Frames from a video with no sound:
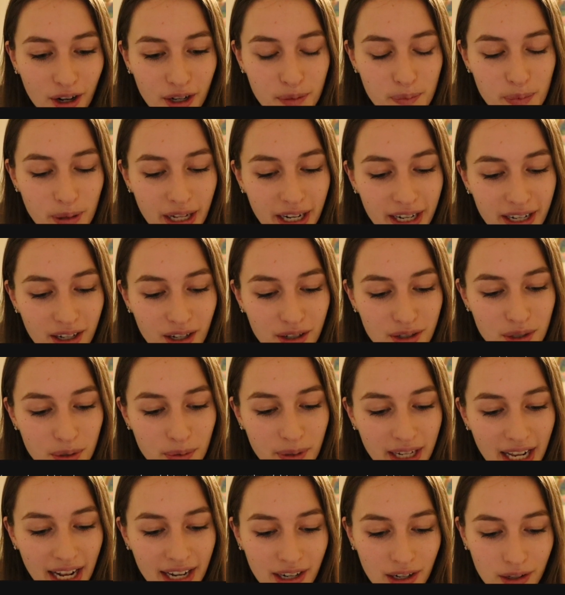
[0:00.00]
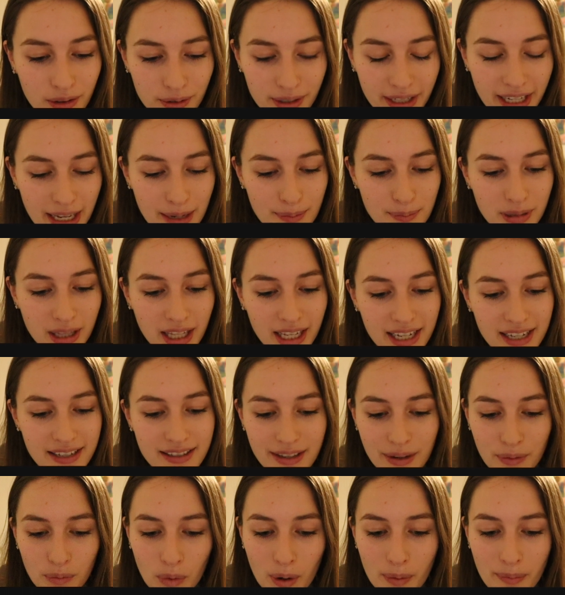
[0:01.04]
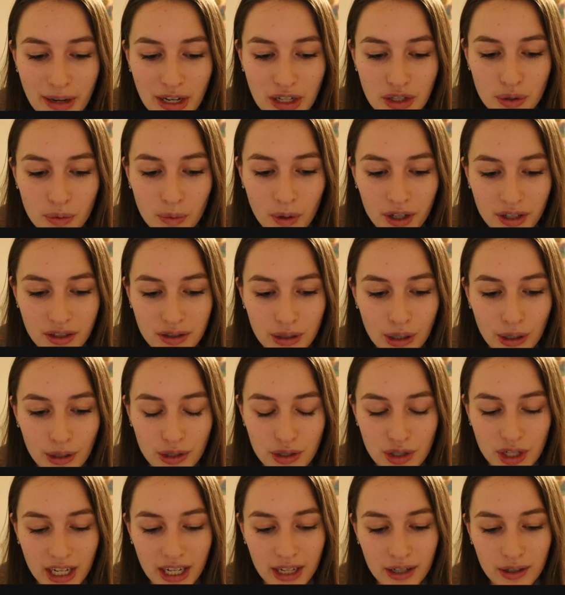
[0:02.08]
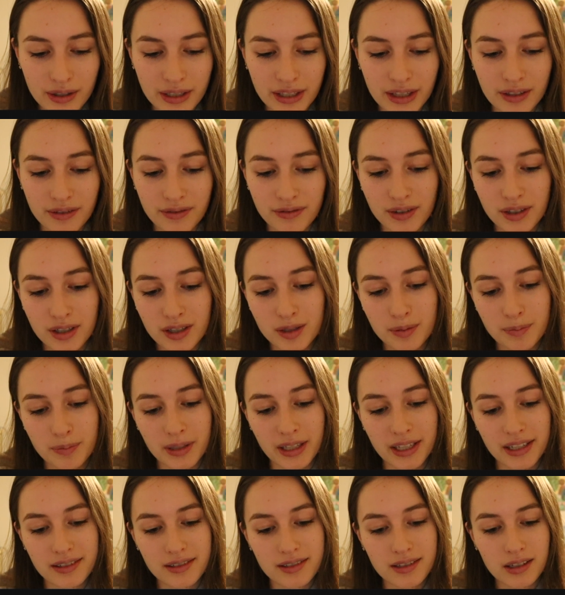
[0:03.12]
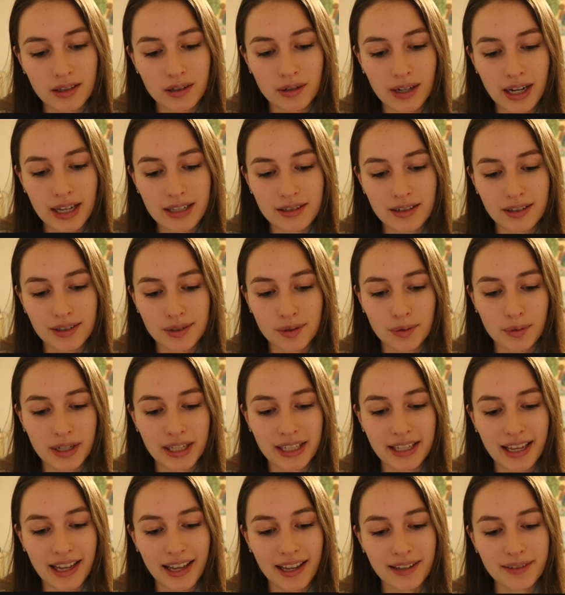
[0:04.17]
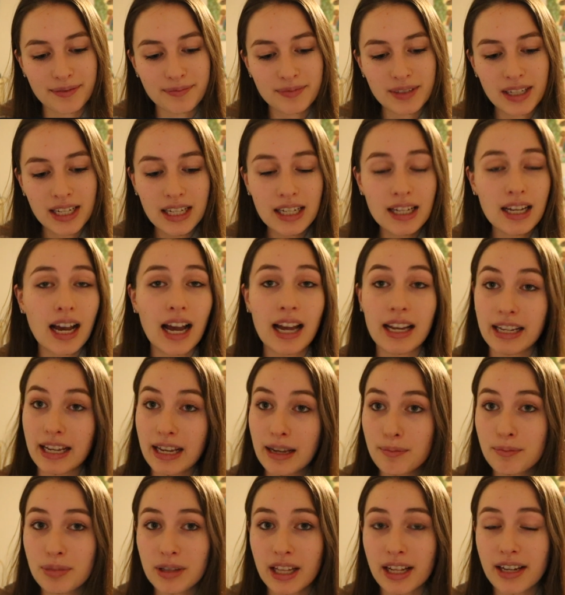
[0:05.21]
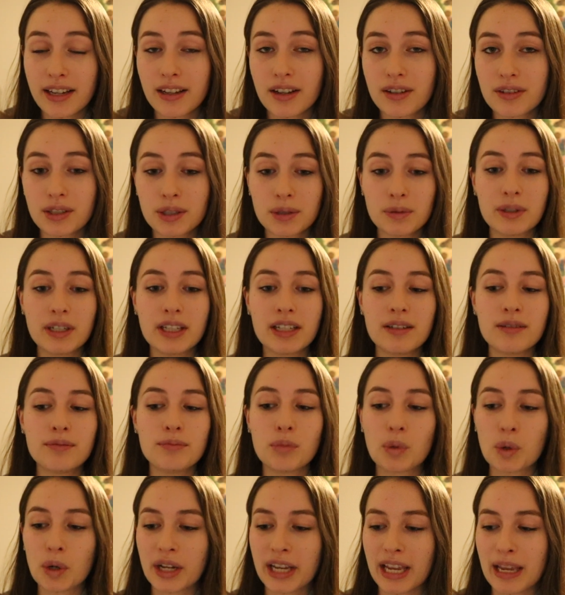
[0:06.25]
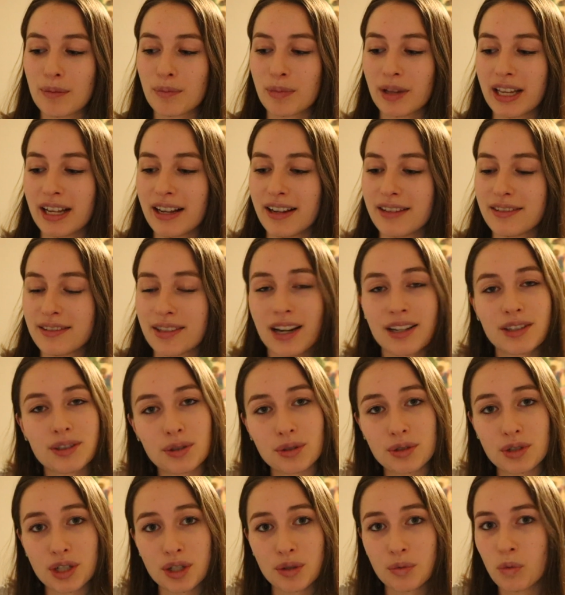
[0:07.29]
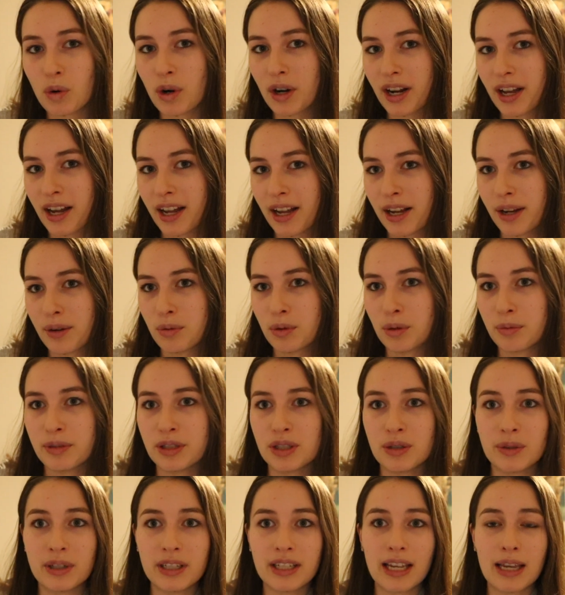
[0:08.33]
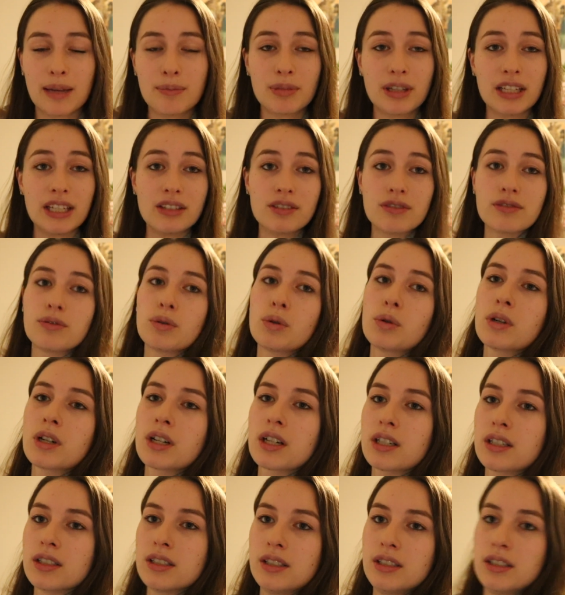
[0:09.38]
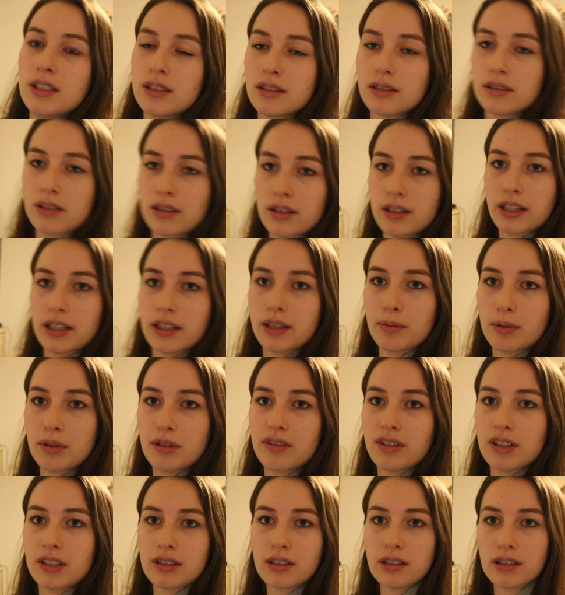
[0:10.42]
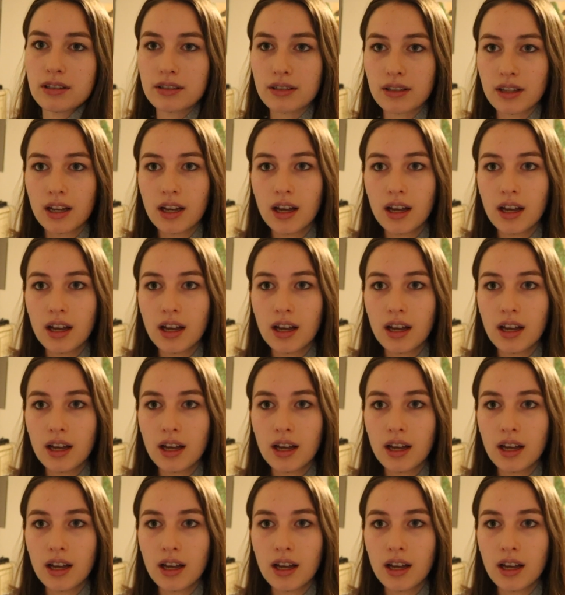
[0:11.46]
you planning on doing any other gameplays, and what made you want to start a channel in the first place? Congrats on 20K. I am planning on doing more gameplays, not too sure what I will be doing gameplays for. Sorry, let me fix this.